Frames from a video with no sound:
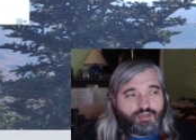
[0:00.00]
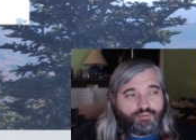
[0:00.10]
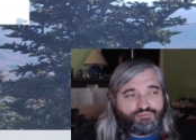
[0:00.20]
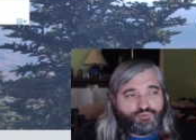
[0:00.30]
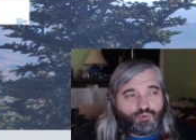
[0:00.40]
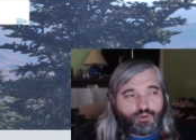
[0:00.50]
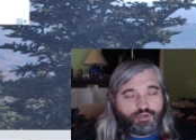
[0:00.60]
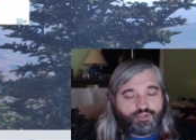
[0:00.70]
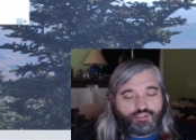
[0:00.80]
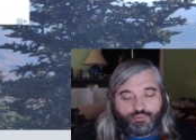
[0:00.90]

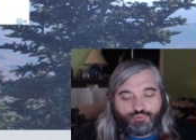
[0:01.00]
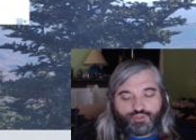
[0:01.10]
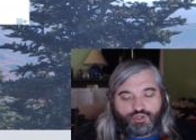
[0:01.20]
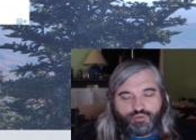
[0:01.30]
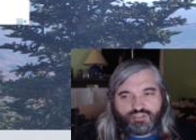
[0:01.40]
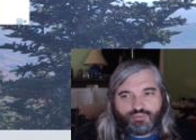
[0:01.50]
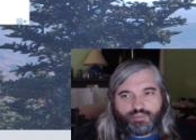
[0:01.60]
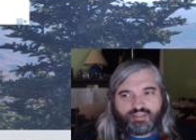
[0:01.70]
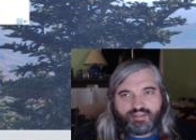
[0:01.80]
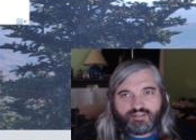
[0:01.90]
before you go and
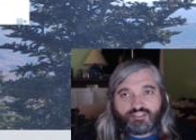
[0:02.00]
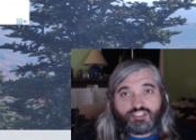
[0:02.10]
tweak things,